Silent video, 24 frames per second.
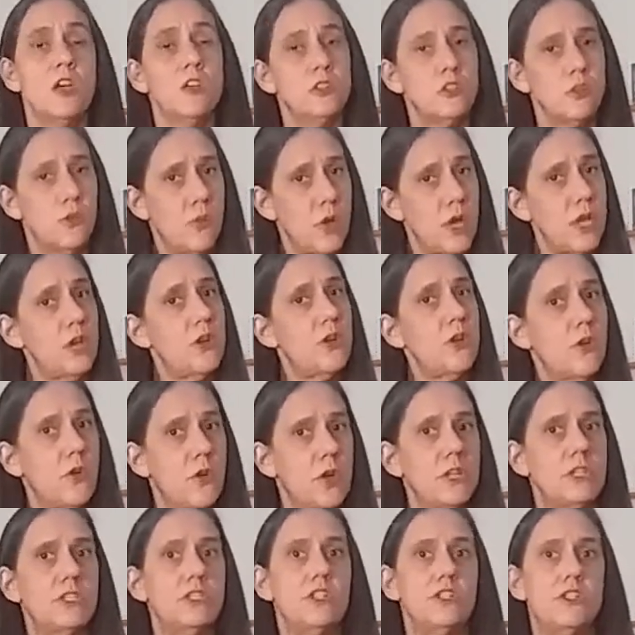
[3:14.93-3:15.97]
So what you're
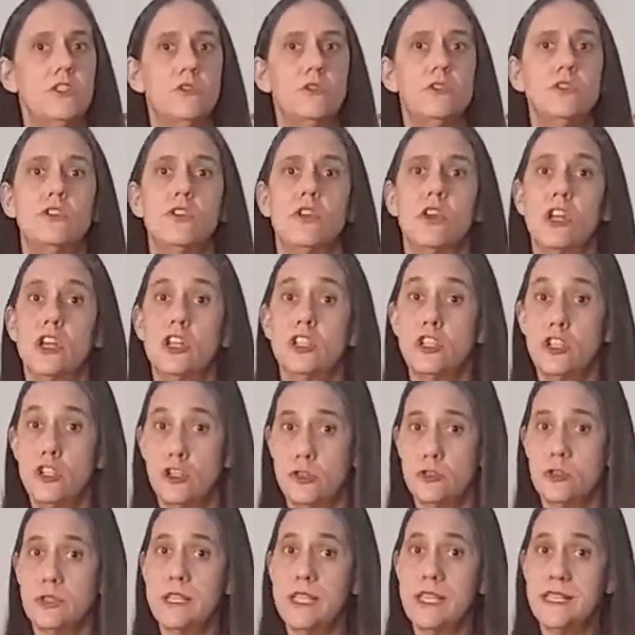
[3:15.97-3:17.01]
going to do is you're going to
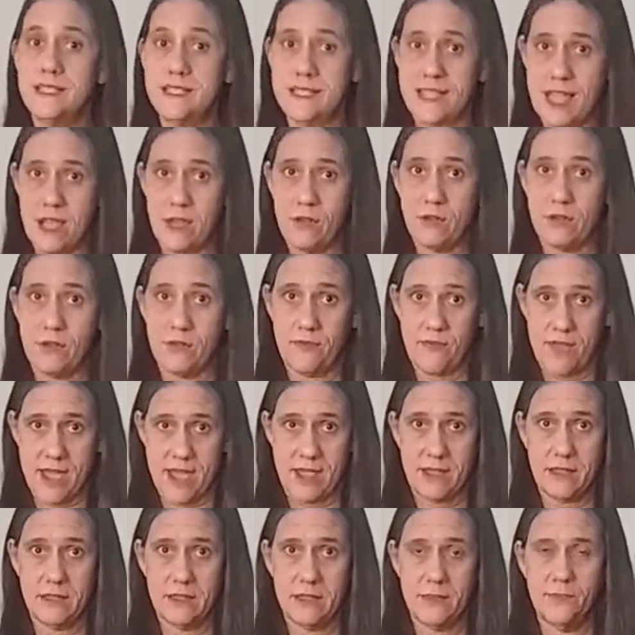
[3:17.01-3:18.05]
choose a sound
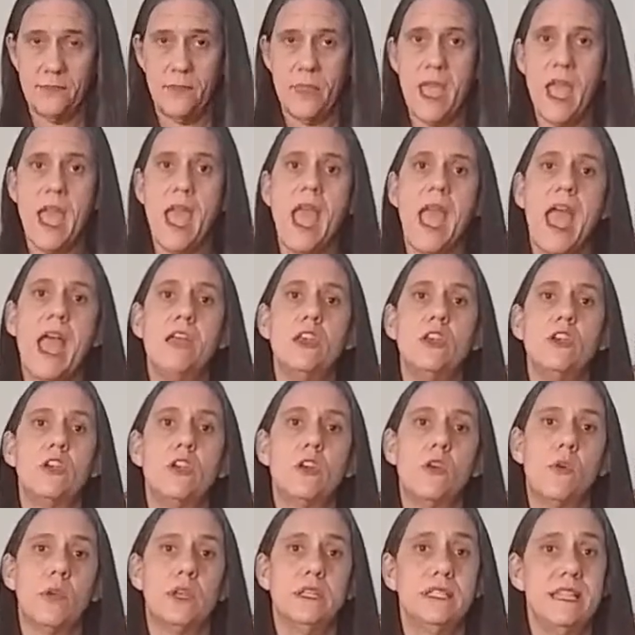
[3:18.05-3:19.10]
effect, and you're
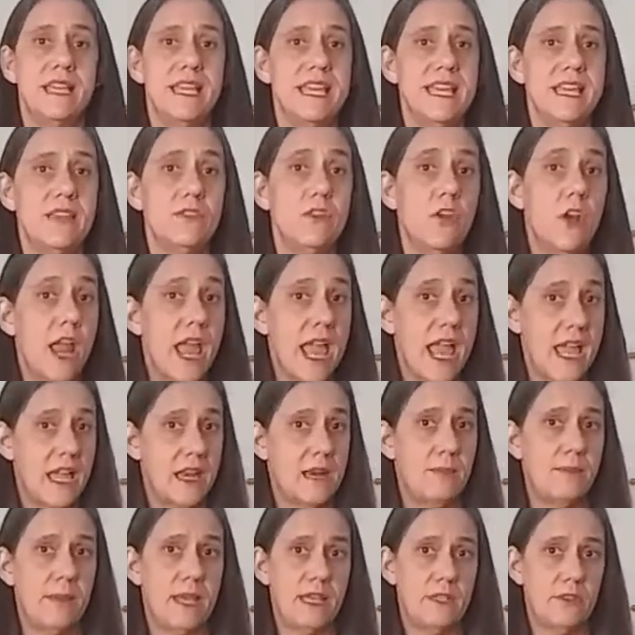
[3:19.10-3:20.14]
going to either
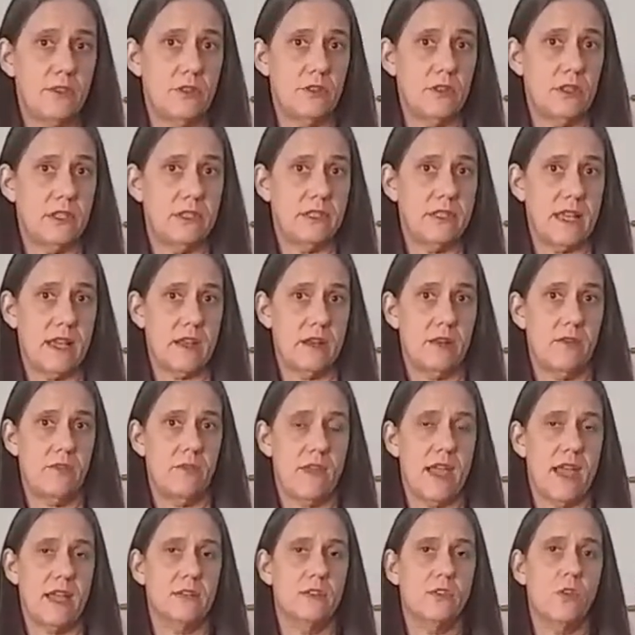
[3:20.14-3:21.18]
animate to the sound
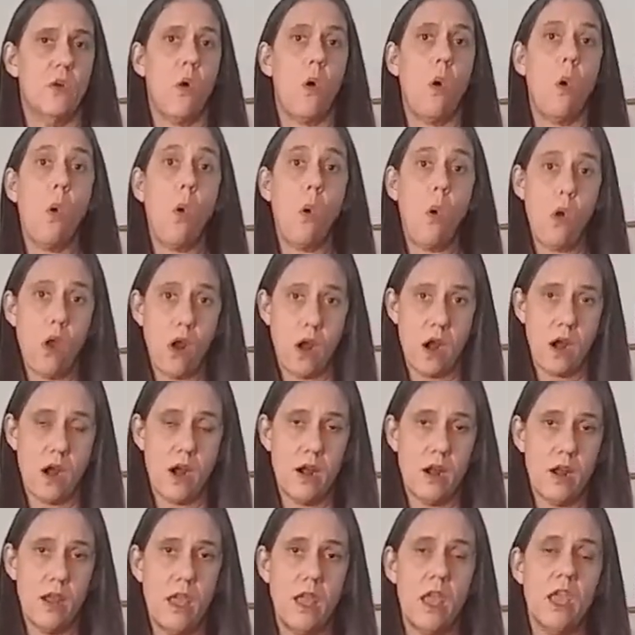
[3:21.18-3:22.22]
effect,
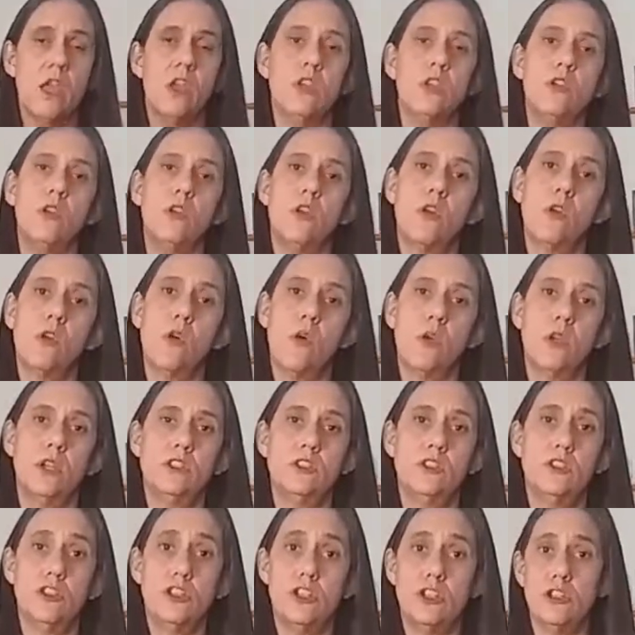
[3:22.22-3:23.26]
or you're going
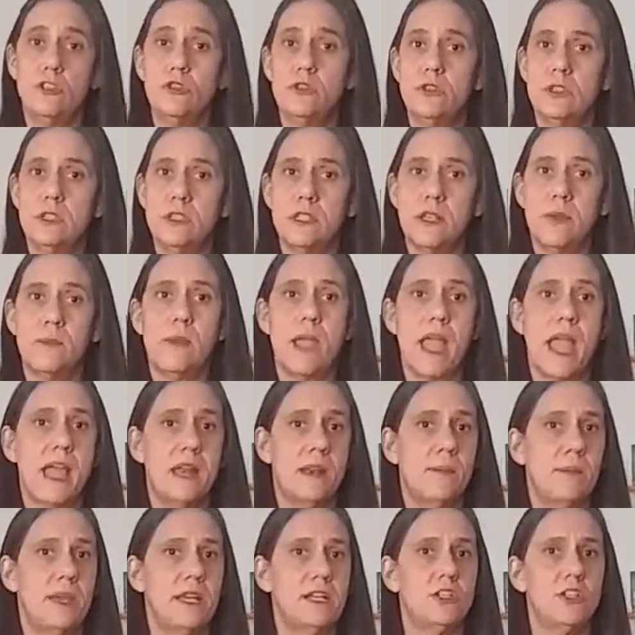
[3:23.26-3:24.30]
to choose some
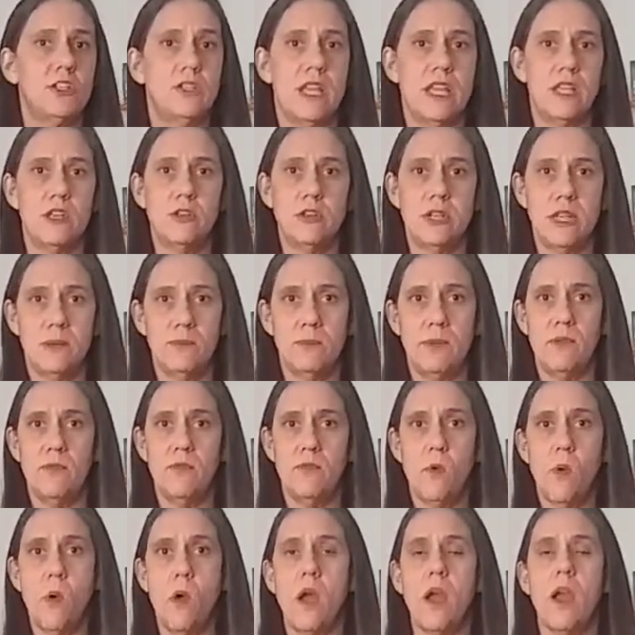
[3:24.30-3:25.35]
animation that you did
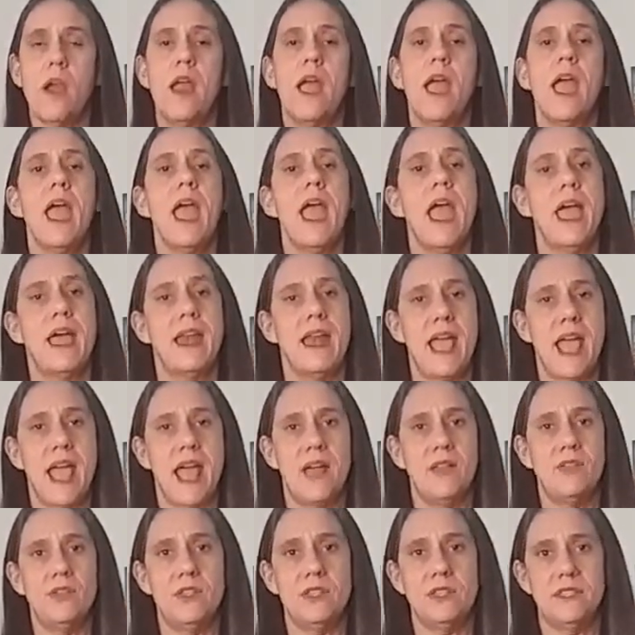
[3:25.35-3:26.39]
before and
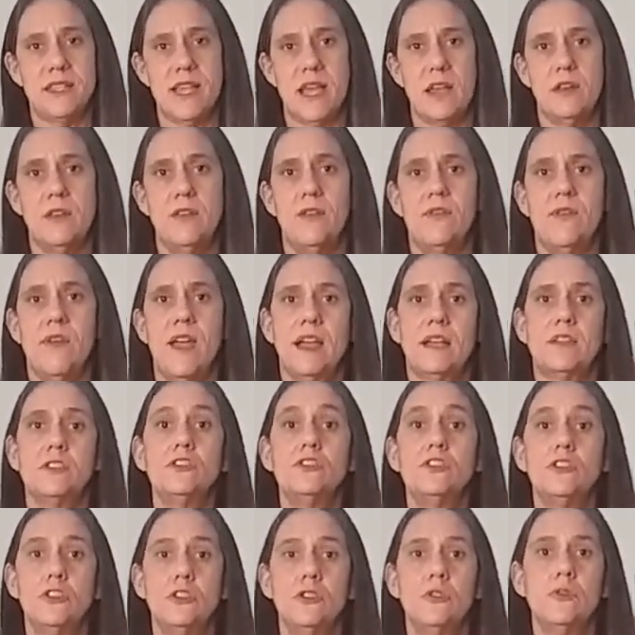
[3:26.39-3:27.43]
add the sound
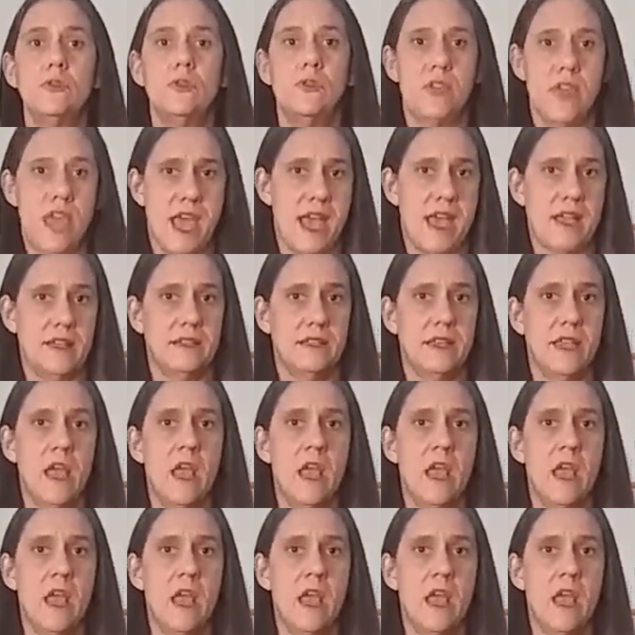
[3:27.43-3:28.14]
effect to that.